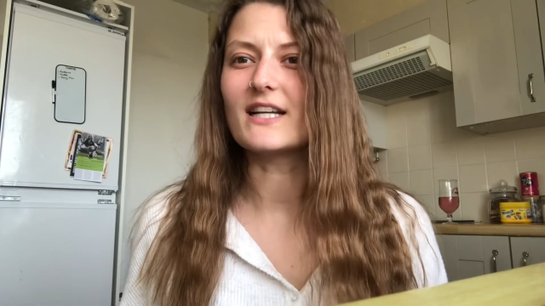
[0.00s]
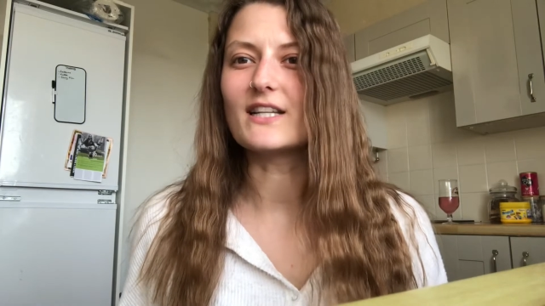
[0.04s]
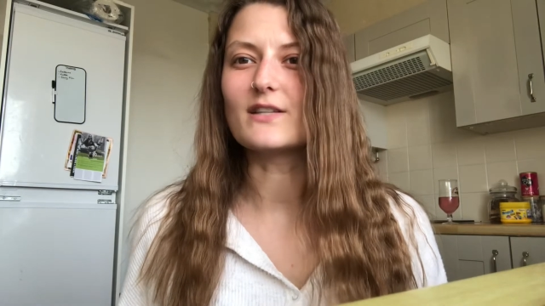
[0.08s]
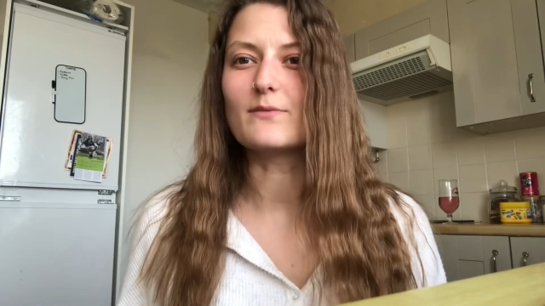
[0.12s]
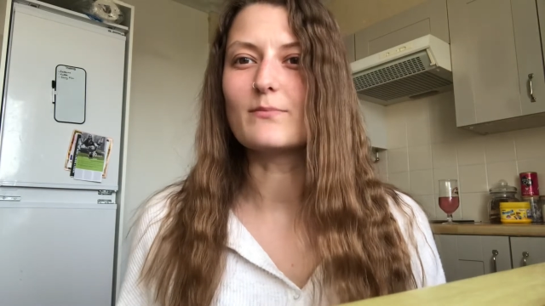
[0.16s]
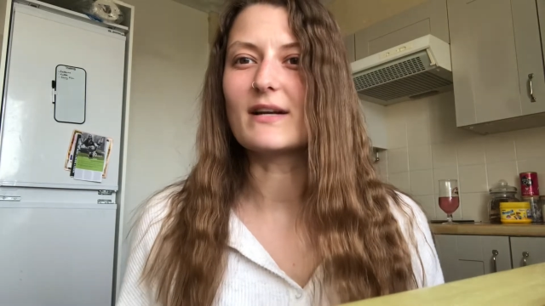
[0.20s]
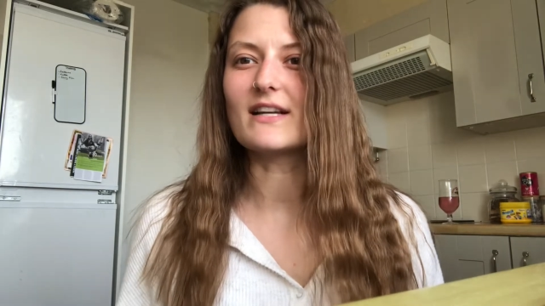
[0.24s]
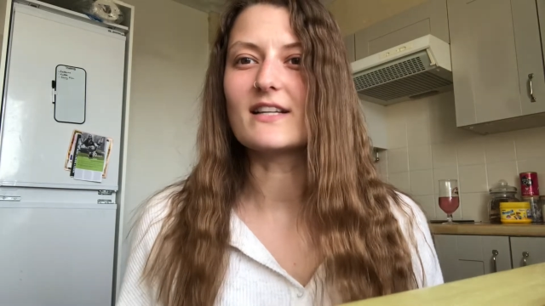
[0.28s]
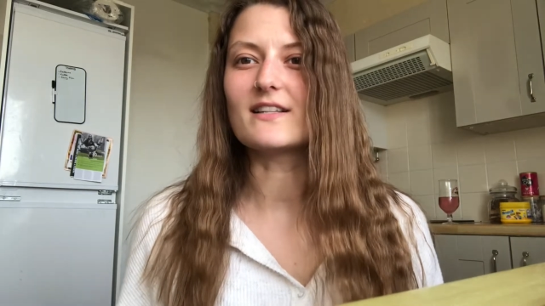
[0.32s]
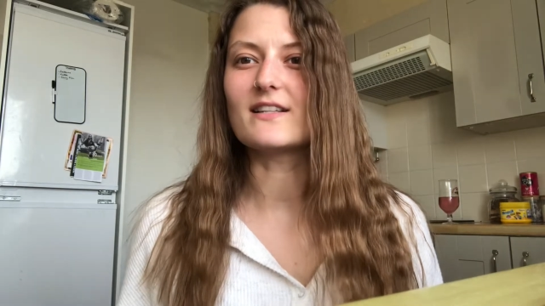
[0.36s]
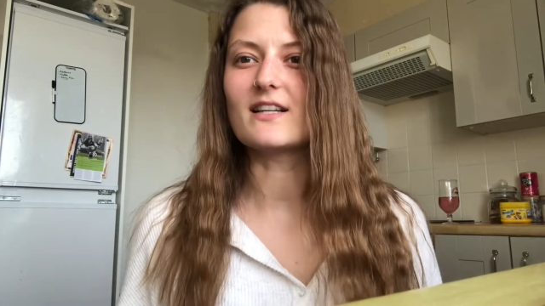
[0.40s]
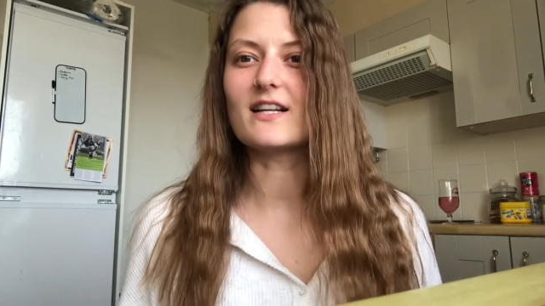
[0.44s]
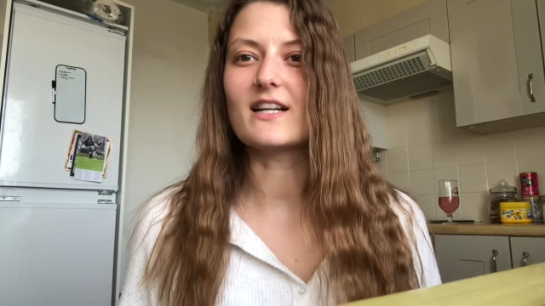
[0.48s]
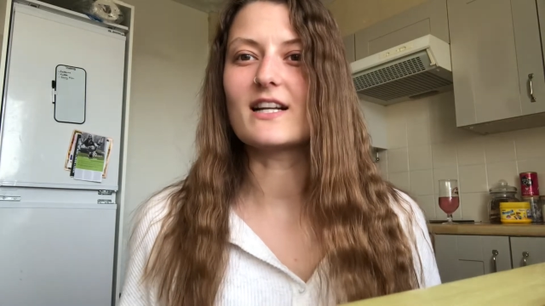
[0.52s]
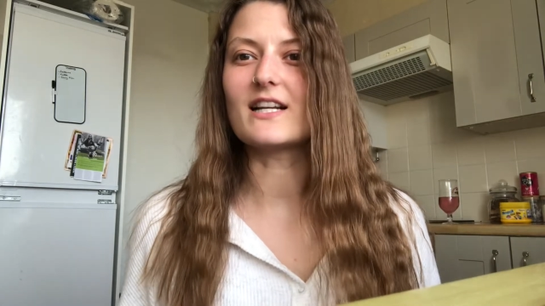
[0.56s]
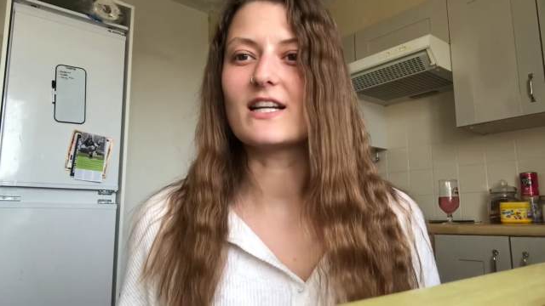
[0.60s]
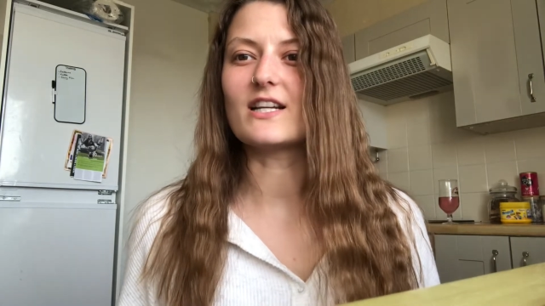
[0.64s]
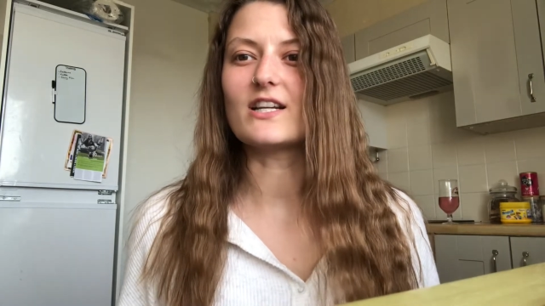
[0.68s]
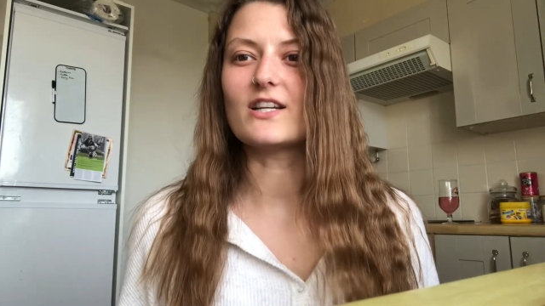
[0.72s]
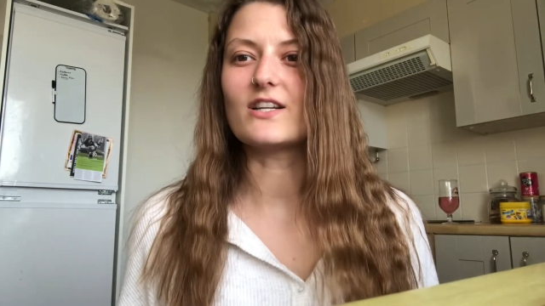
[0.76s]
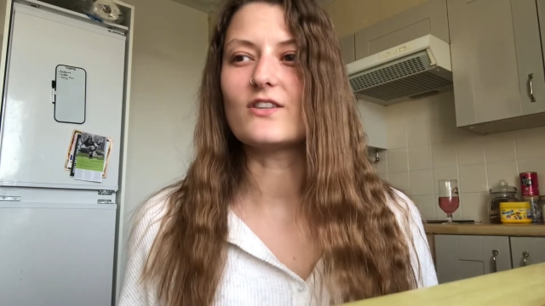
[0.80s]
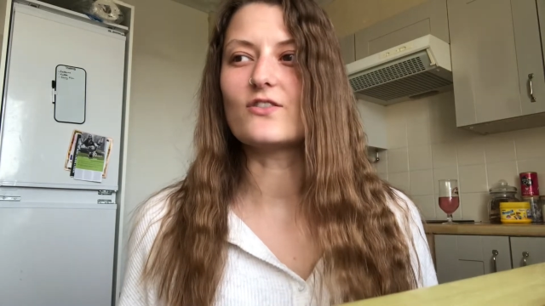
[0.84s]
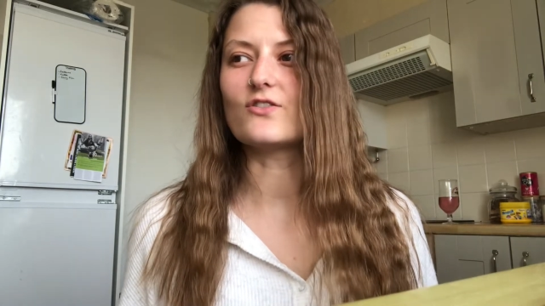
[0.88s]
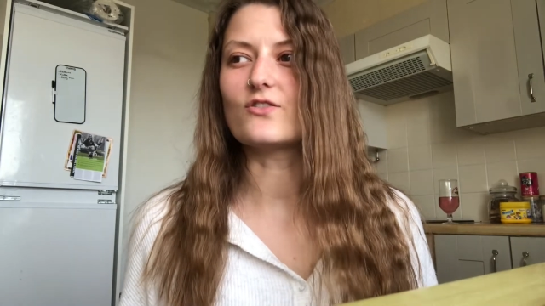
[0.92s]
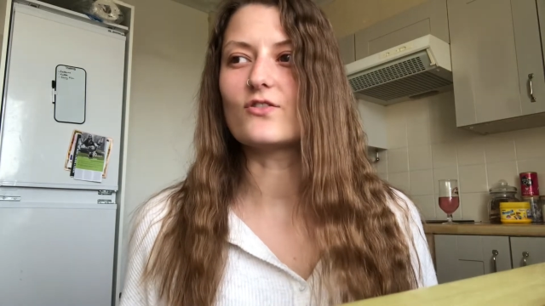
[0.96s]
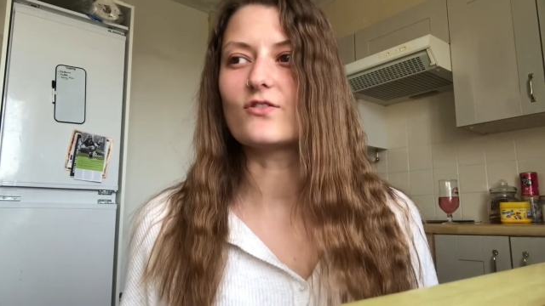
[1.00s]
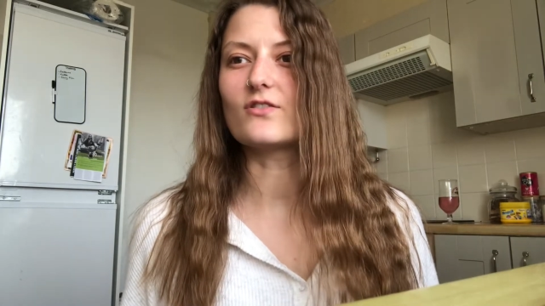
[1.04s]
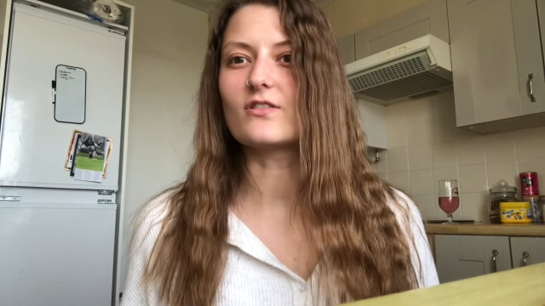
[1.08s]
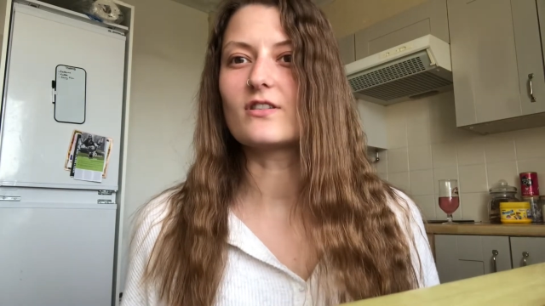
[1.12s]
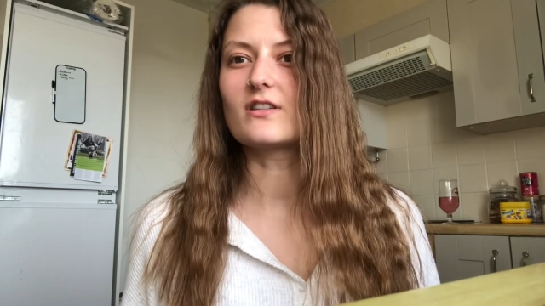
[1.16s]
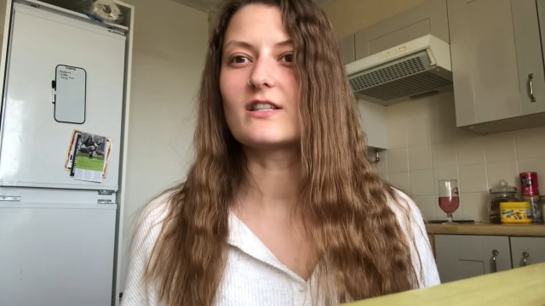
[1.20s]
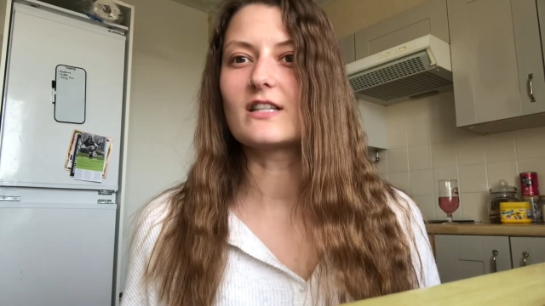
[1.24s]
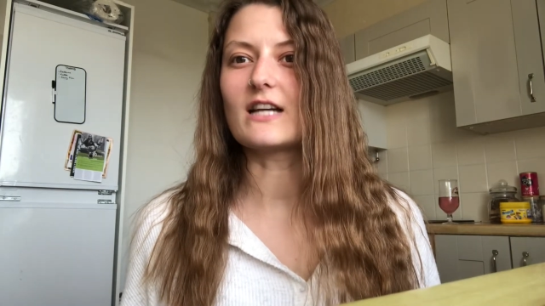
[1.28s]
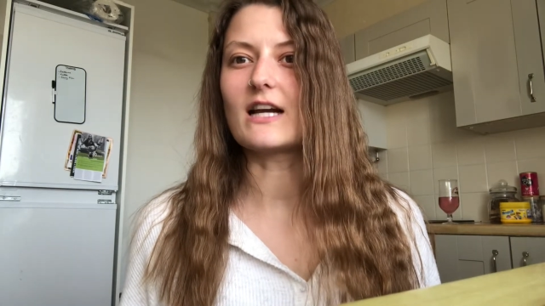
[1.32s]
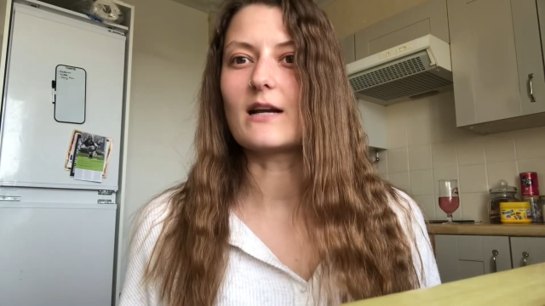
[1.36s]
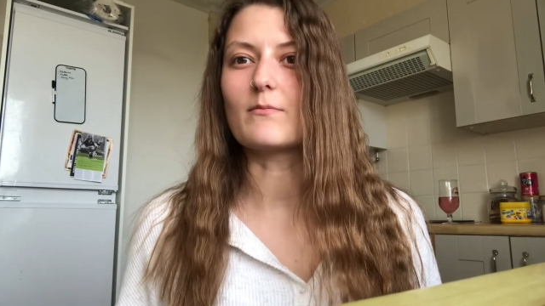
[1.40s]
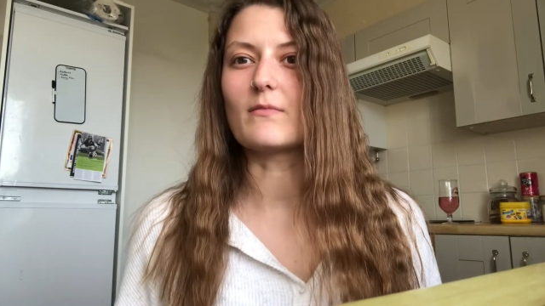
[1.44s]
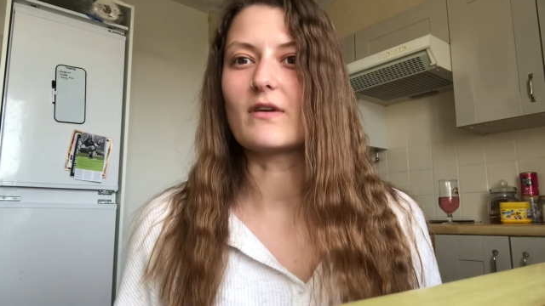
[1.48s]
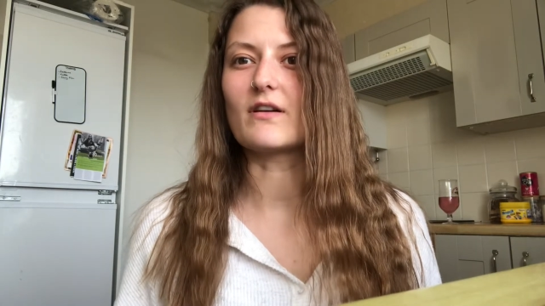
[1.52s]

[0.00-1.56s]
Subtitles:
is basically just take